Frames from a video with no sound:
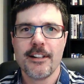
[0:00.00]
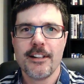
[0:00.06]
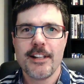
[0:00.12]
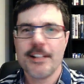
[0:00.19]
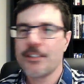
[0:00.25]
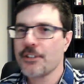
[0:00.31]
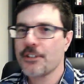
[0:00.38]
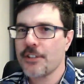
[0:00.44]

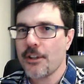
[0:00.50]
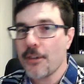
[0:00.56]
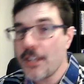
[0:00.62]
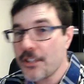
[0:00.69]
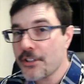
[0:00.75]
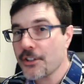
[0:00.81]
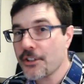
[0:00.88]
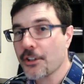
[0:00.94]
This
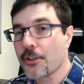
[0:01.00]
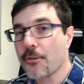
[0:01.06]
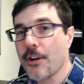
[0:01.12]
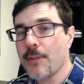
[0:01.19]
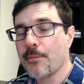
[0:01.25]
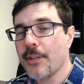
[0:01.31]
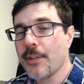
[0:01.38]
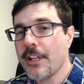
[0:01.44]
is a
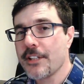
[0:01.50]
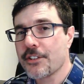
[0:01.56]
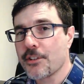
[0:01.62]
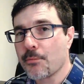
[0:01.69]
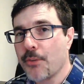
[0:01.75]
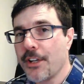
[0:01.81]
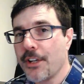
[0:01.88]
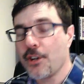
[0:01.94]
great place
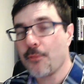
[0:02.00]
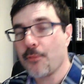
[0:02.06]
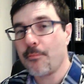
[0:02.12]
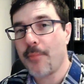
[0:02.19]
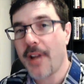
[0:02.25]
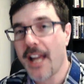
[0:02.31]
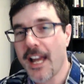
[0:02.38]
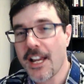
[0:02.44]
to bring your
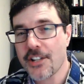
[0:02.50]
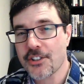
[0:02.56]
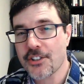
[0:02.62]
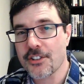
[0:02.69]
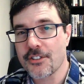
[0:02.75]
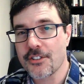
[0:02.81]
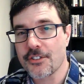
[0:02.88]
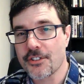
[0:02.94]

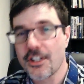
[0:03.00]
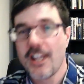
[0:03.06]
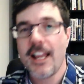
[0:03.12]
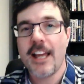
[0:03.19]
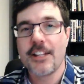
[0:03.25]
passions